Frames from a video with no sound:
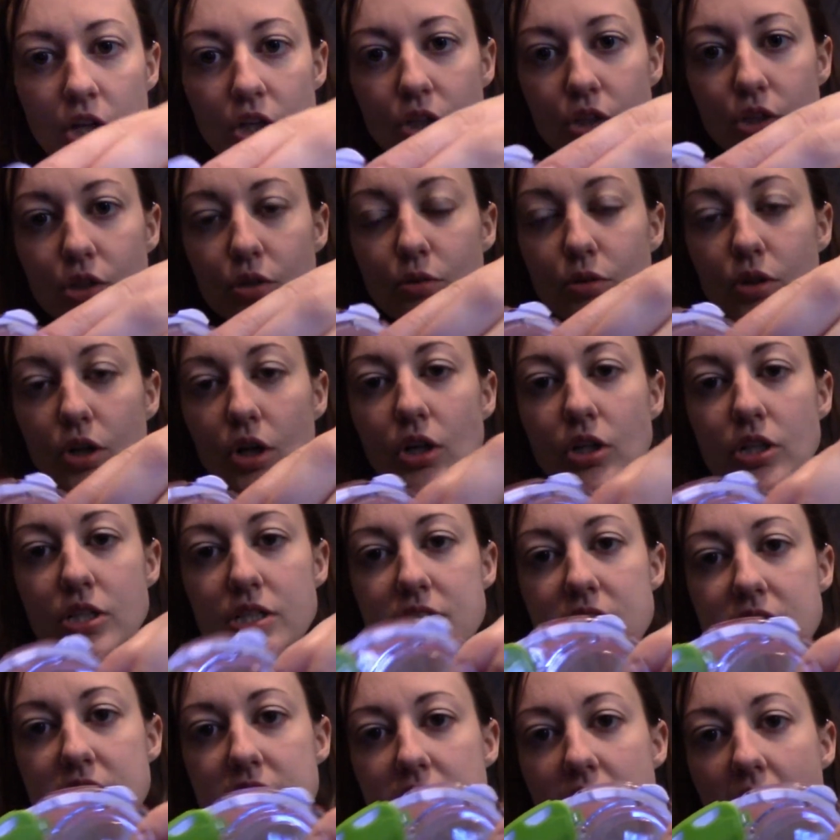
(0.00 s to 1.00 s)
you could
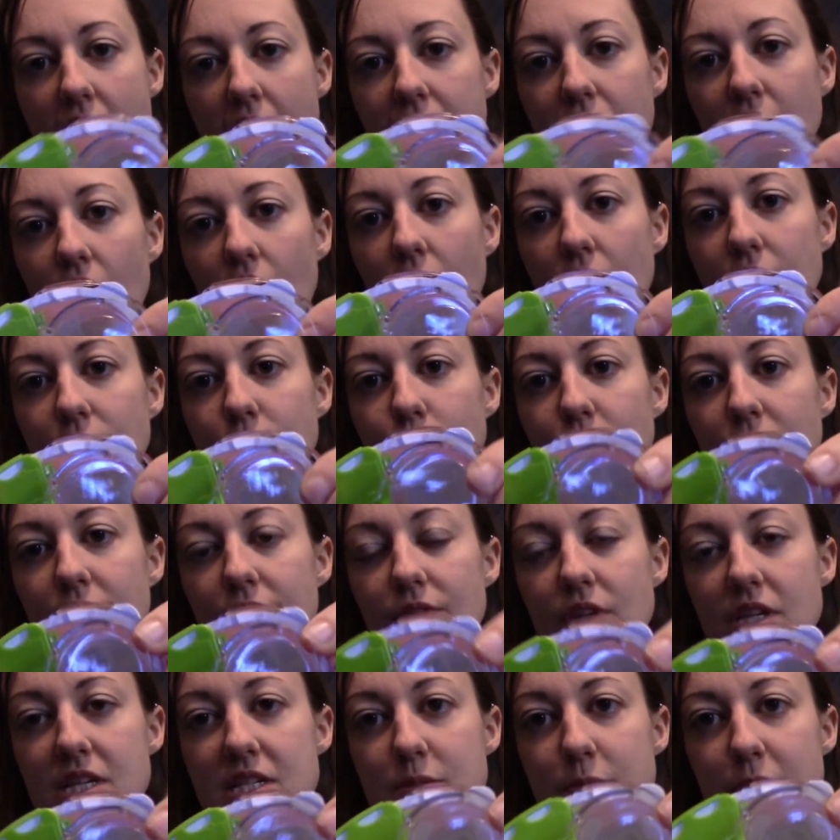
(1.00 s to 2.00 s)
slide off one of
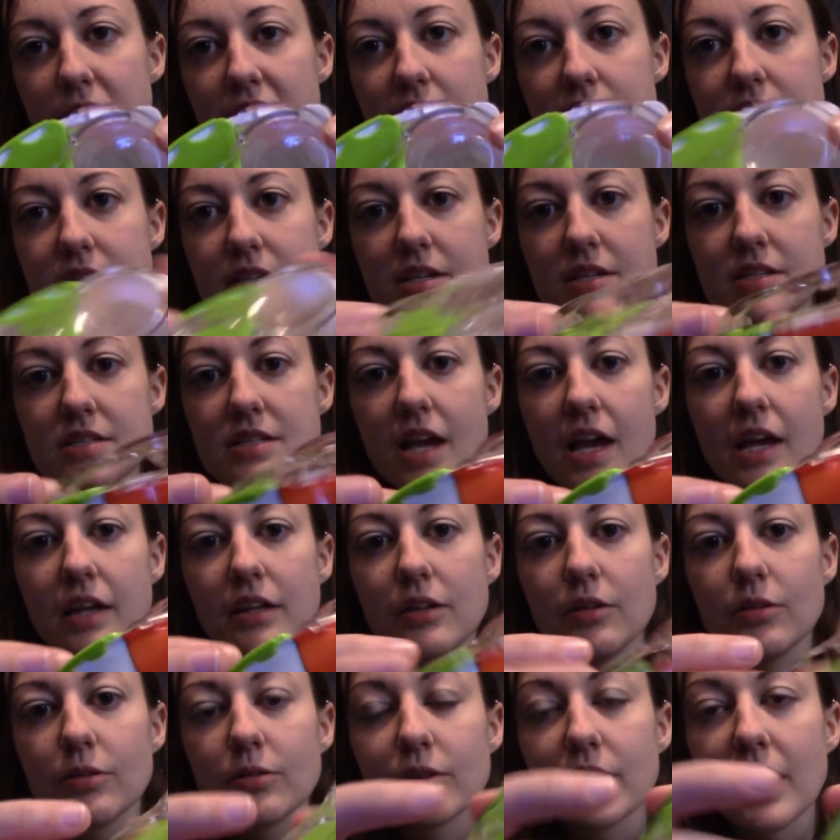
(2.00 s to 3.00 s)
these pieces and
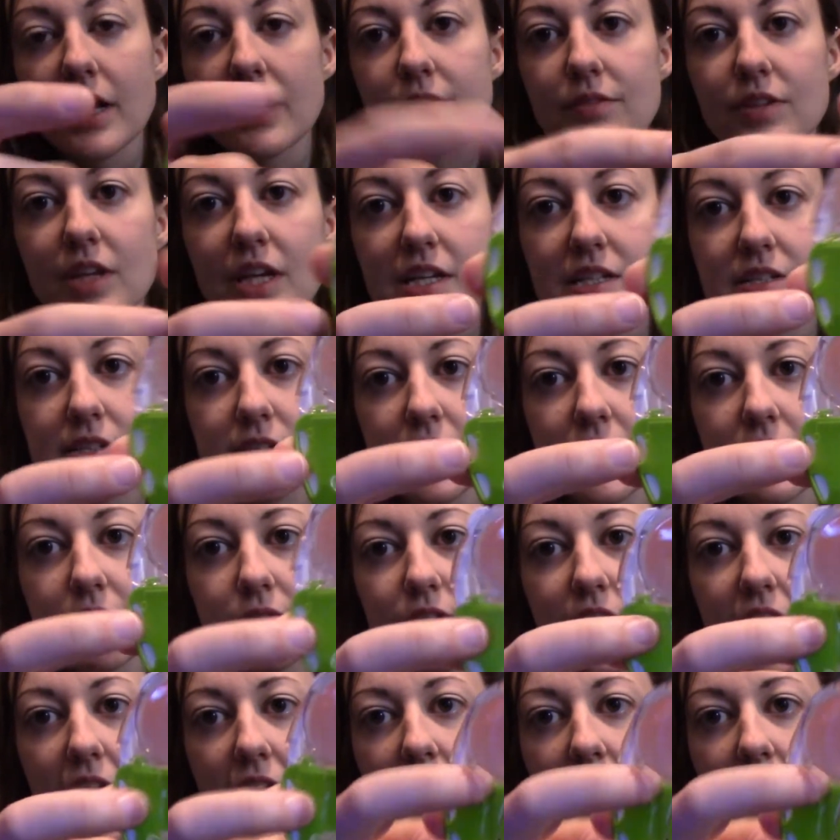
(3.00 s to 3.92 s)
use kind of the inside of the